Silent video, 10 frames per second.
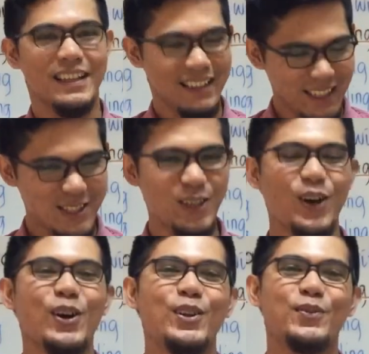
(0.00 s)
That's
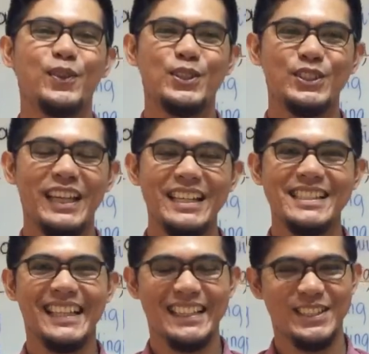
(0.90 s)
all for
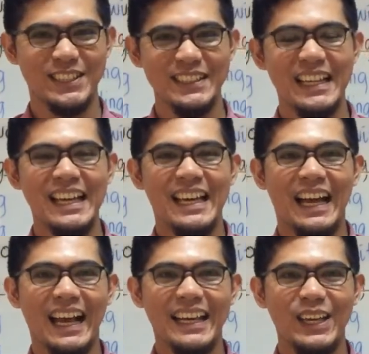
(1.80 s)
today's lesson.
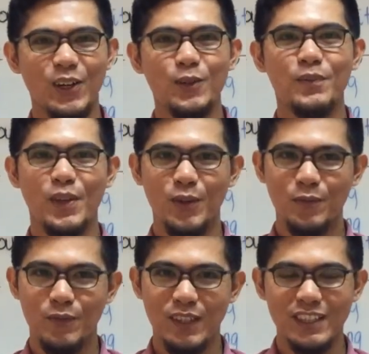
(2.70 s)
I hope
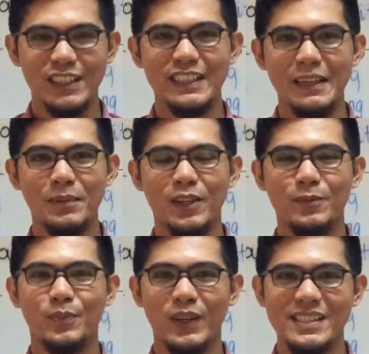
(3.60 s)
you've learned
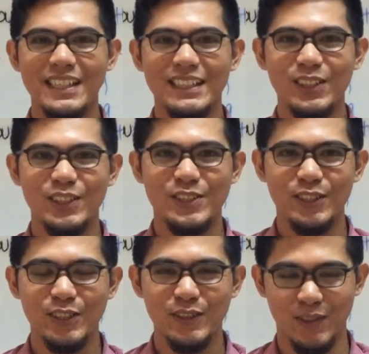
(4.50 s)
about present
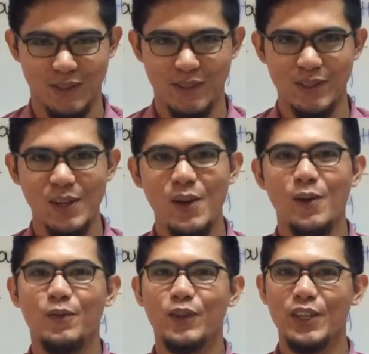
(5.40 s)
continuous.
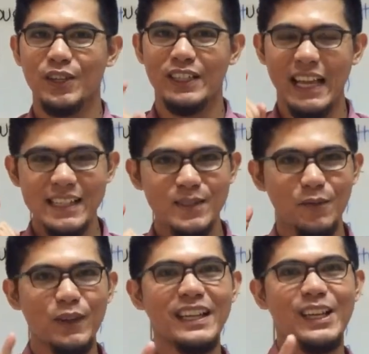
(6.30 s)
For your next
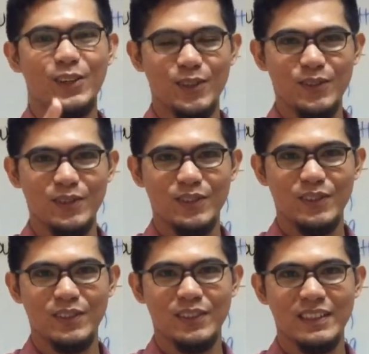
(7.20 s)
video,
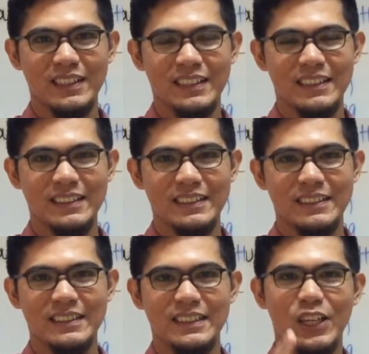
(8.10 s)

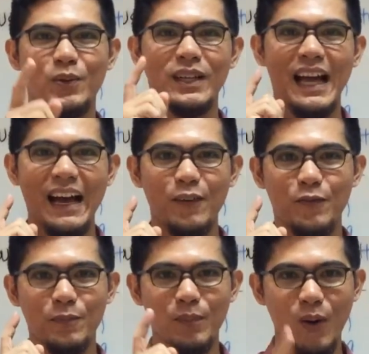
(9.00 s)
you will
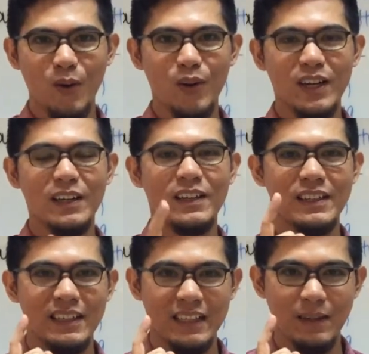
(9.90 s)
have more
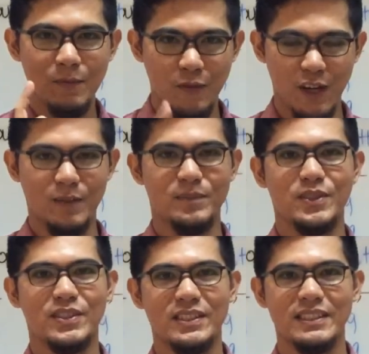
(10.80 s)

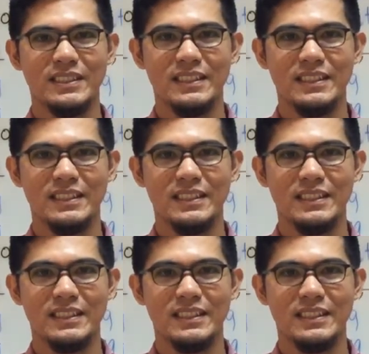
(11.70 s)
verbs.